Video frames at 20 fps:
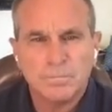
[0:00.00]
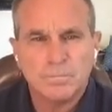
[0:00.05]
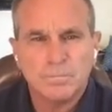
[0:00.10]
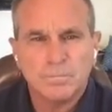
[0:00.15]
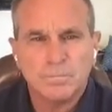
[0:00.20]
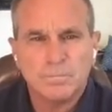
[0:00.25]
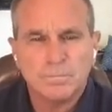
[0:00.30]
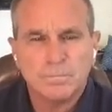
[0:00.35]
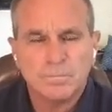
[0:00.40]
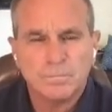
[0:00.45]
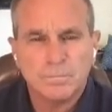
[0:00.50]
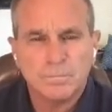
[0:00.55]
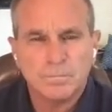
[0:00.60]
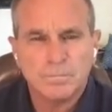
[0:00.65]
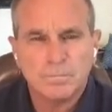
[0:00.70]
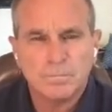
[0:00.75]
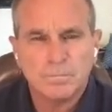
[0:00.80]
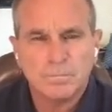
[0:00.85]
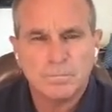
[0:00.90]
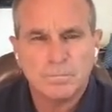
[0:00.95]

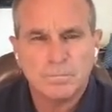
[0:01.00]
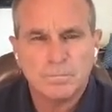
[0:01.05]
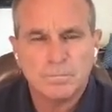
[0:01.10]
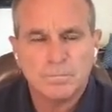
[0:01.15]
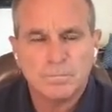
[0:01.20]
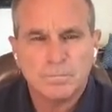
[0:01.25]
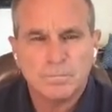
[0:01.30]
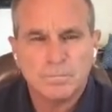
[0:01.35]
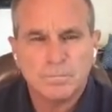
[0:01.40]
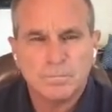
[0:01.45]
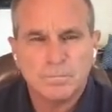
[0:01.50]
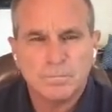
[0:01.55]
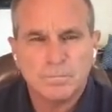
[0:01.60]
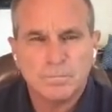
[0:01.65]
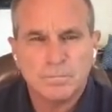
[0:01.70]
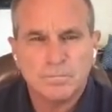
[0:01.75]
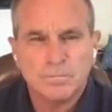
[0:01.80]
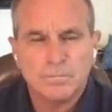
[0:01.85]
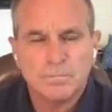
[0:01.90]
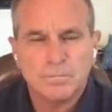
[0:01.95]

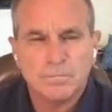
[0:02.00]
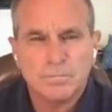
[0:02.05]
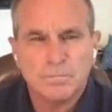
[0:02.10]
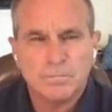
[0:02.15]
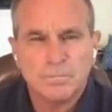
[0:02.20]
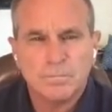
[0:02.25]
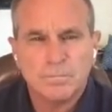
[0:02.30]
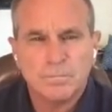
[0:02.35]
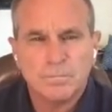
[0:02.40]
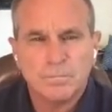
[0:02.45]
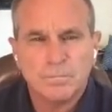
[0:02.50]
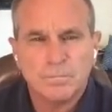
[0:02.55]
No words are spoken by the person on screen.